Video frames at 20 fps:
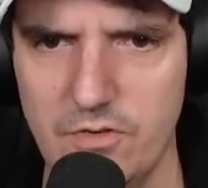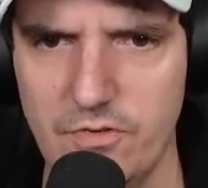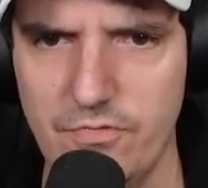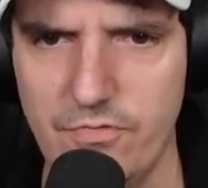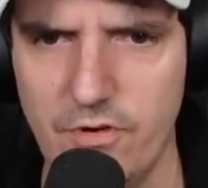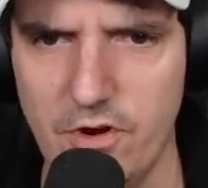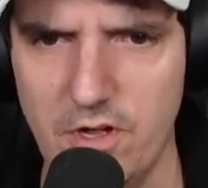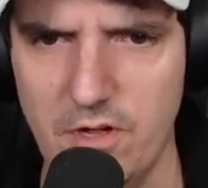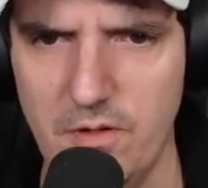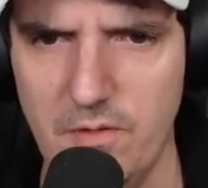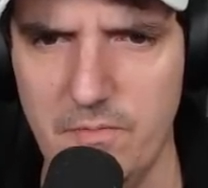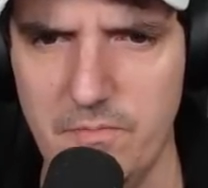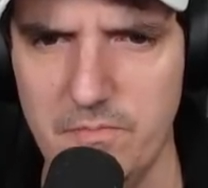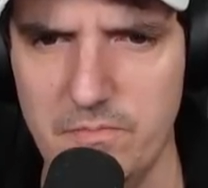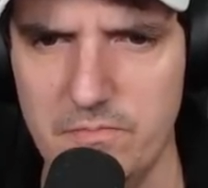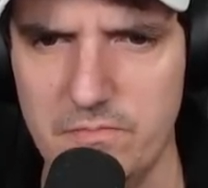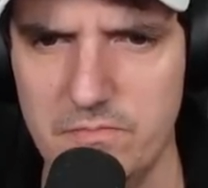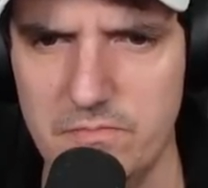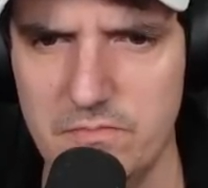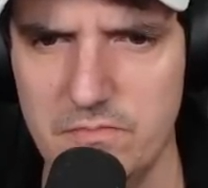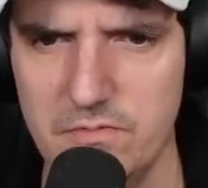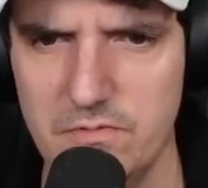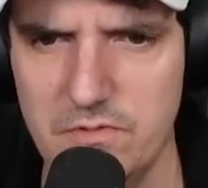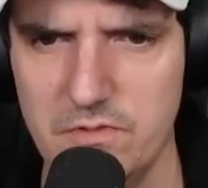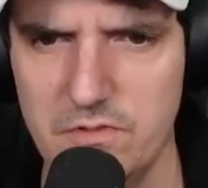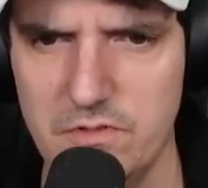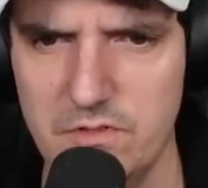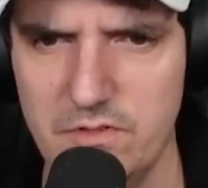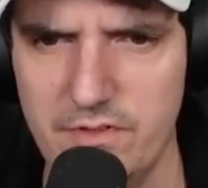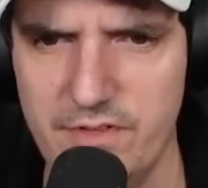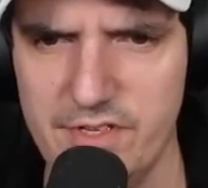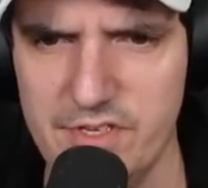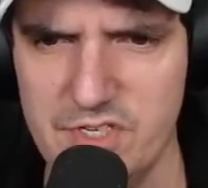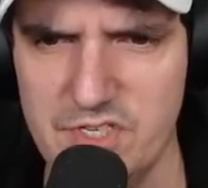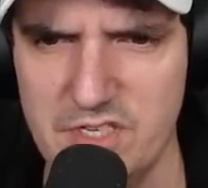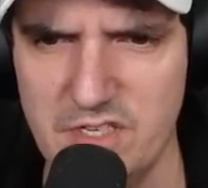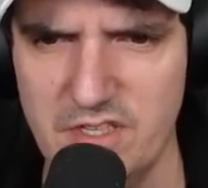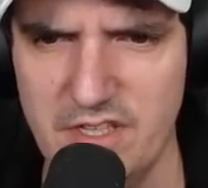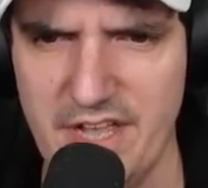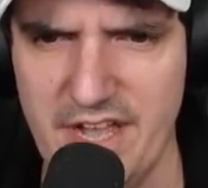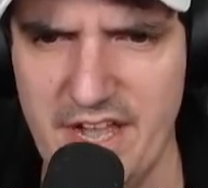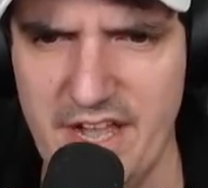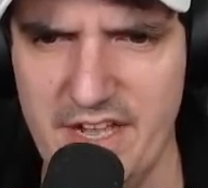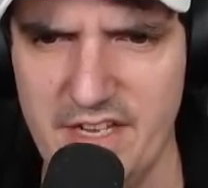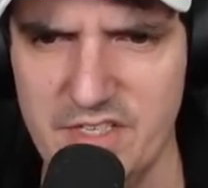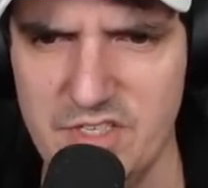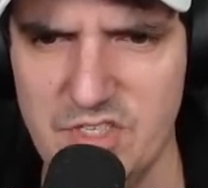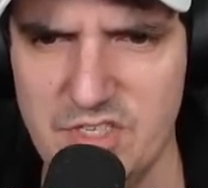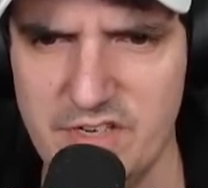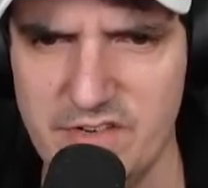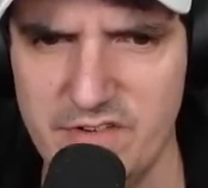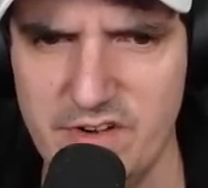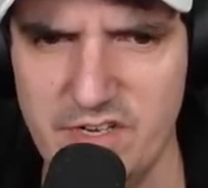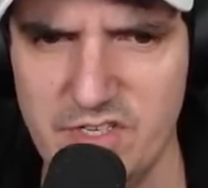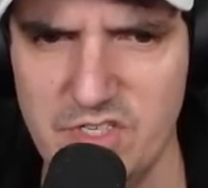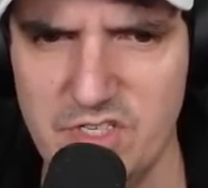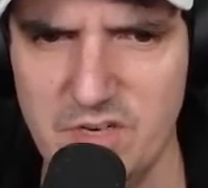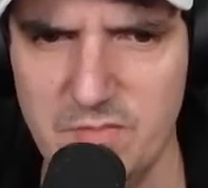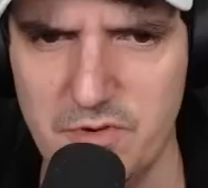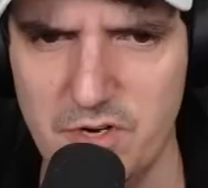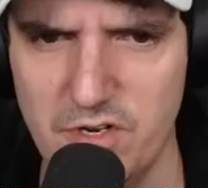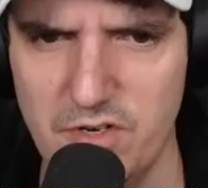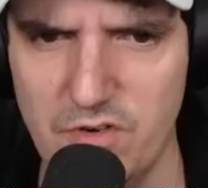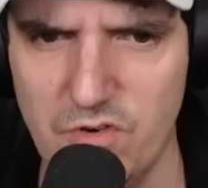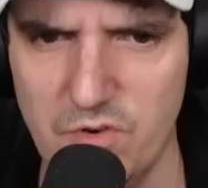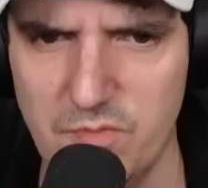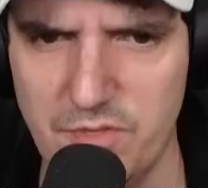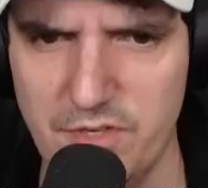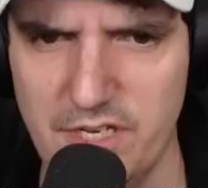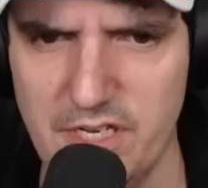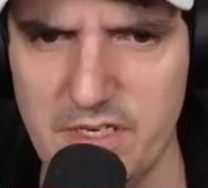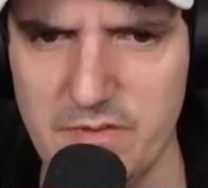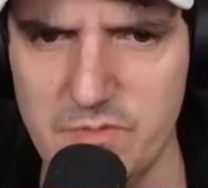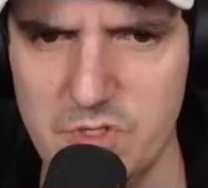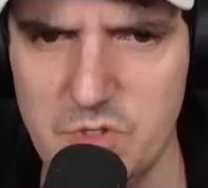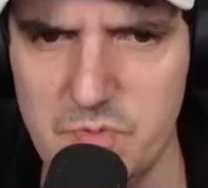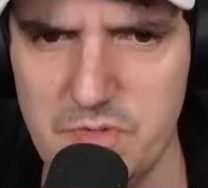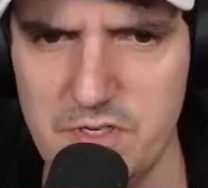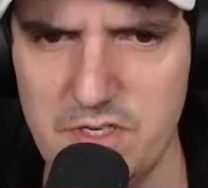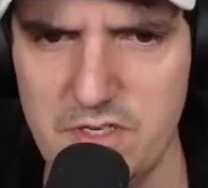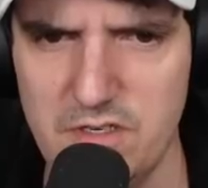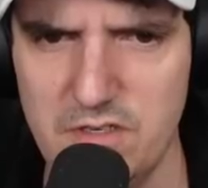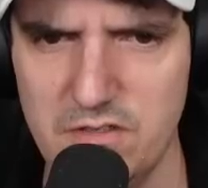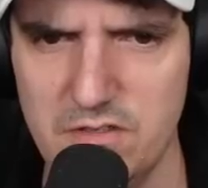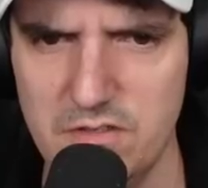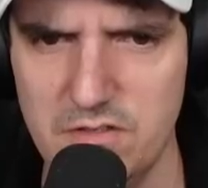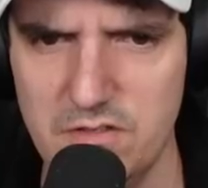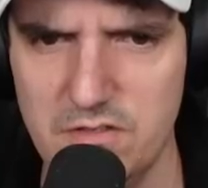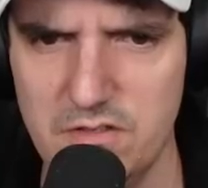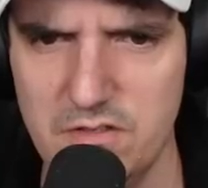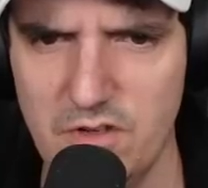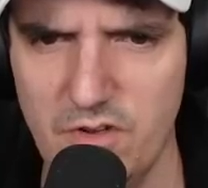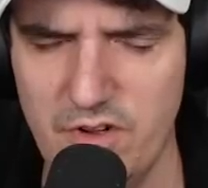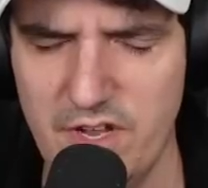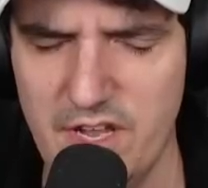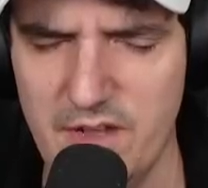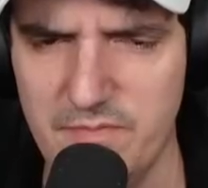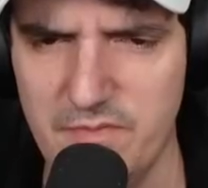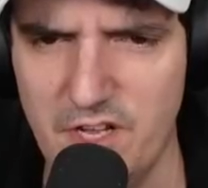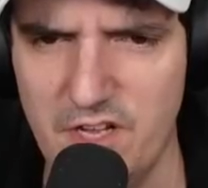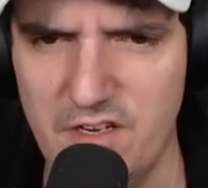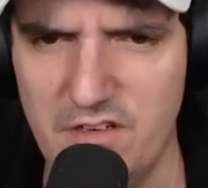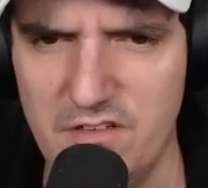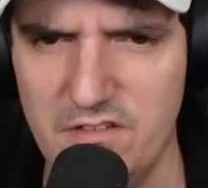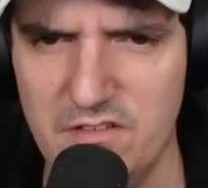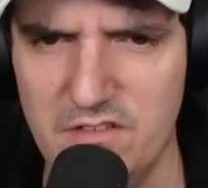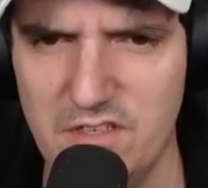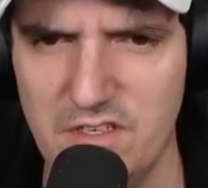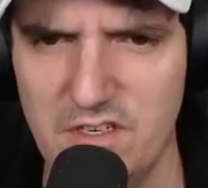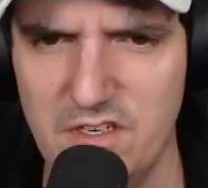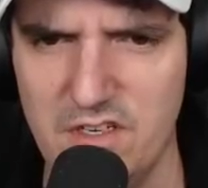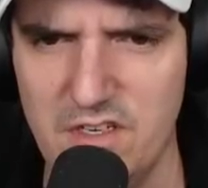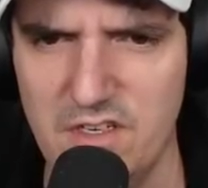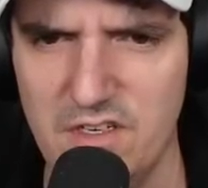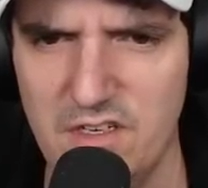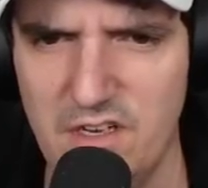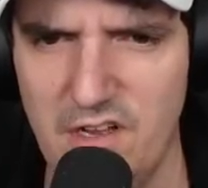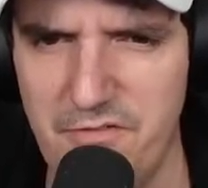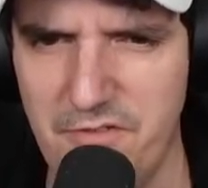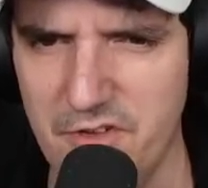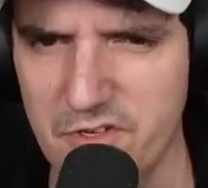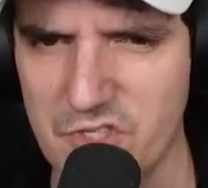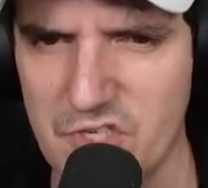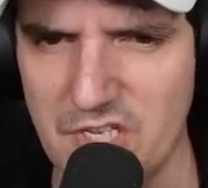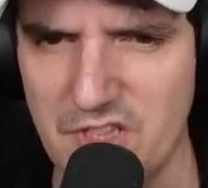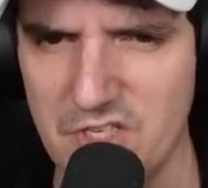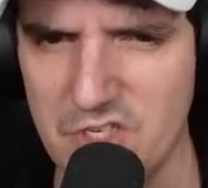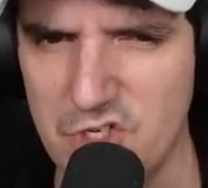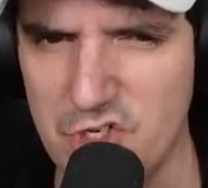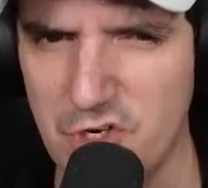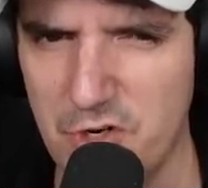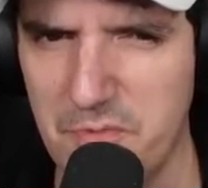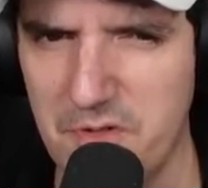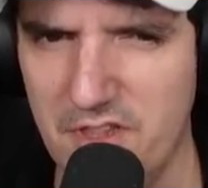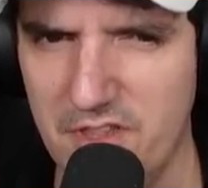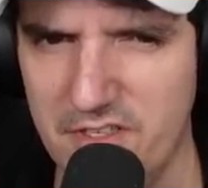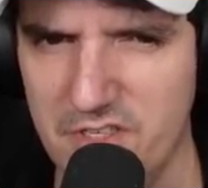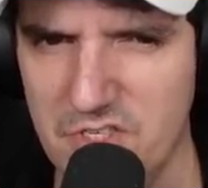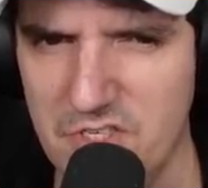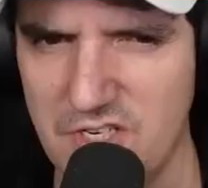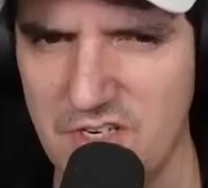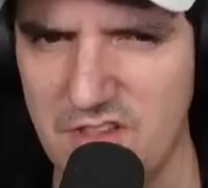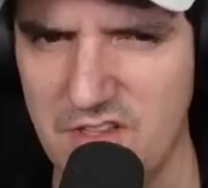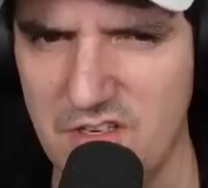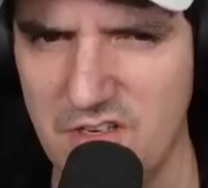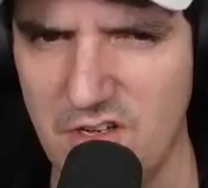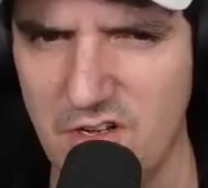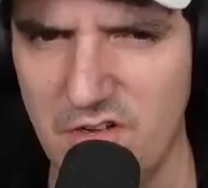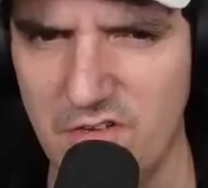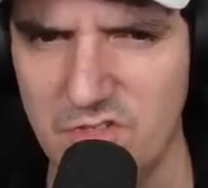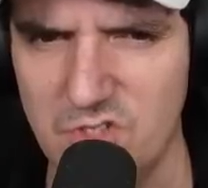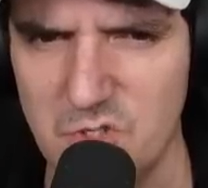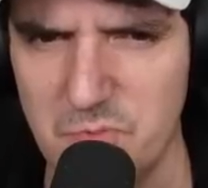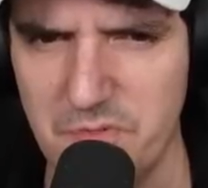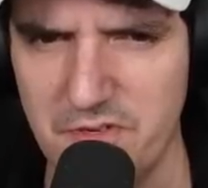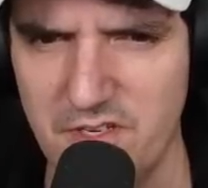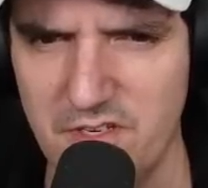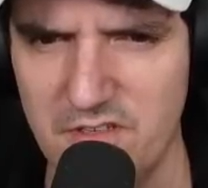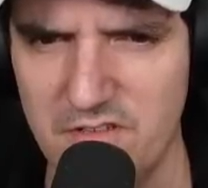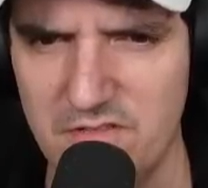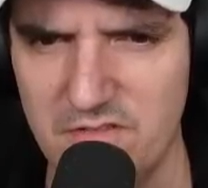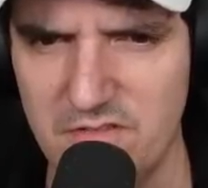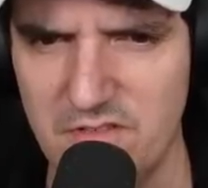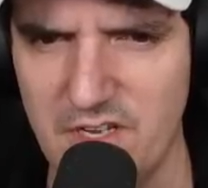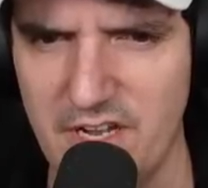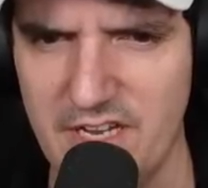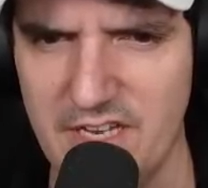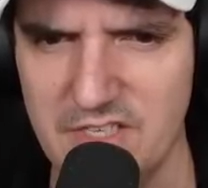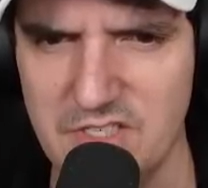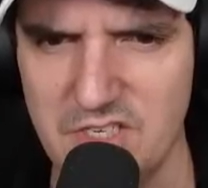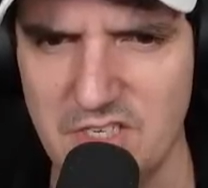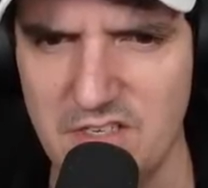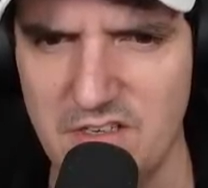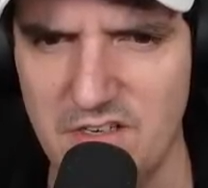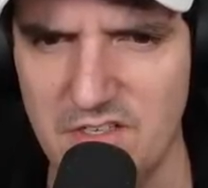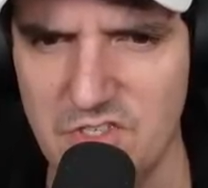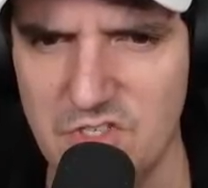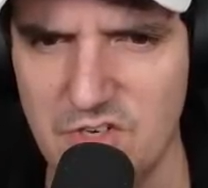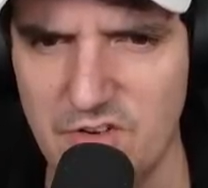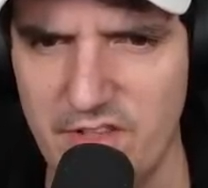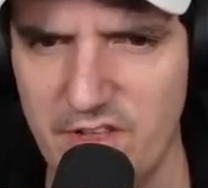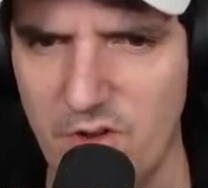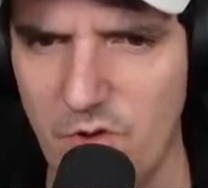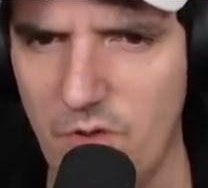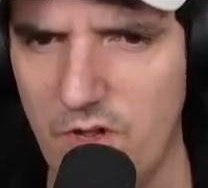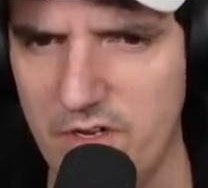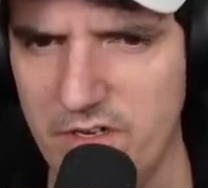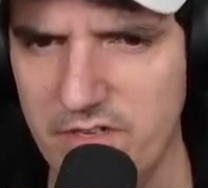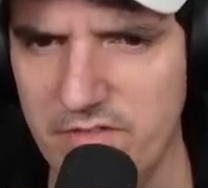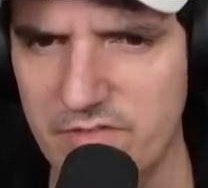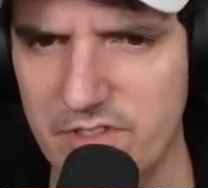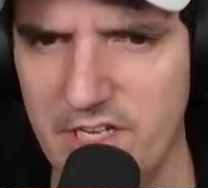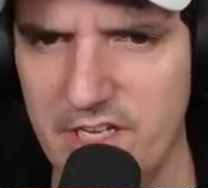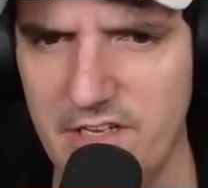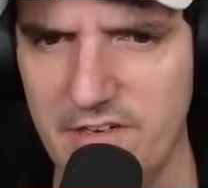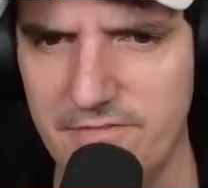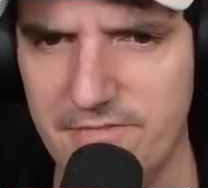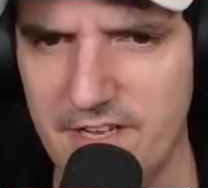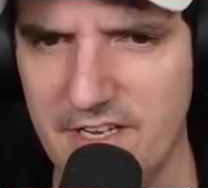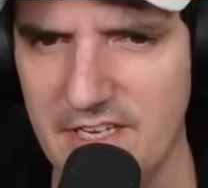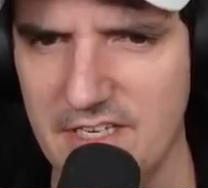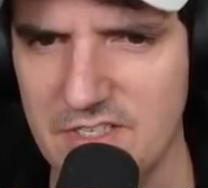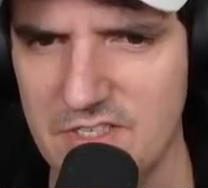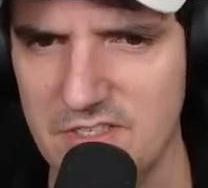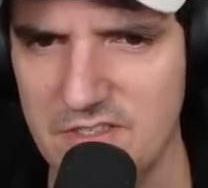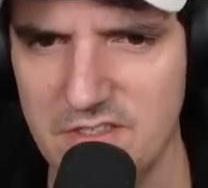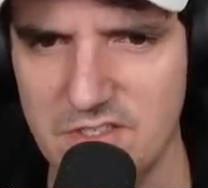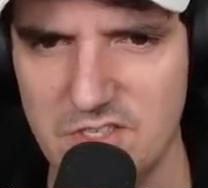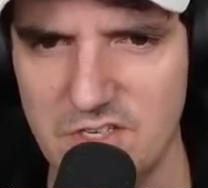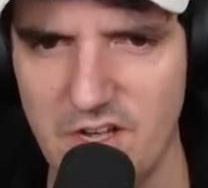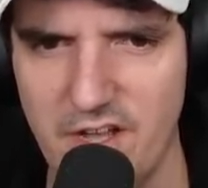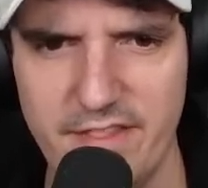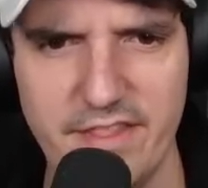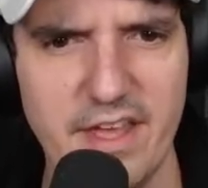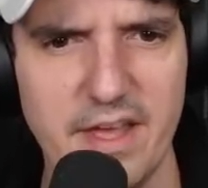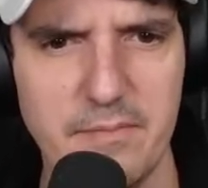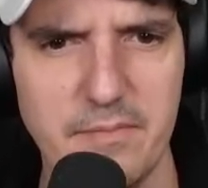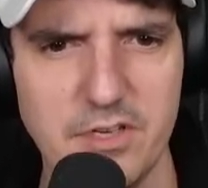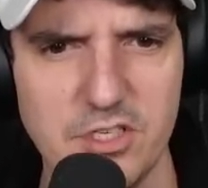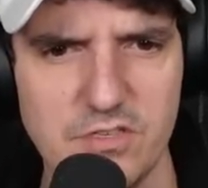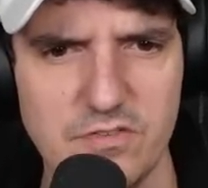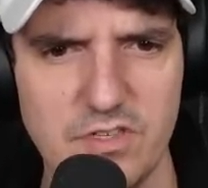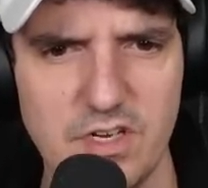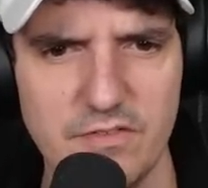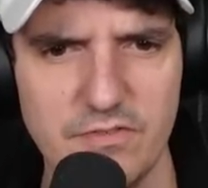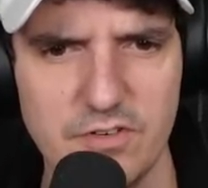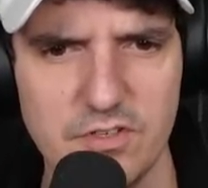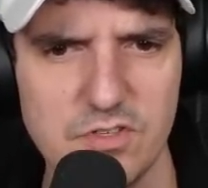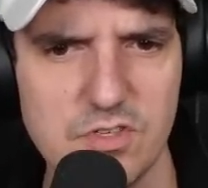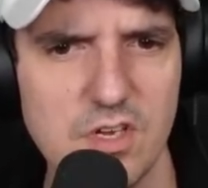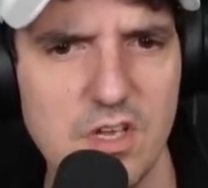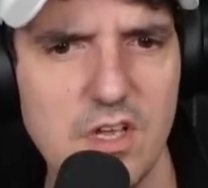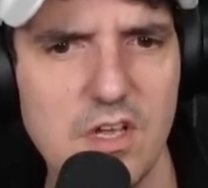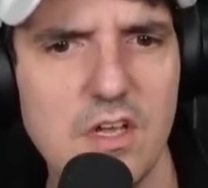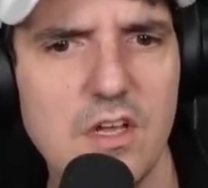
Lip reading: from this to that. Standardized number on normal game speed. Okay, I'm not. It feels like this should have been listed in the notes, but I guess they consider that quality of life. I guess it's not that much of a difference.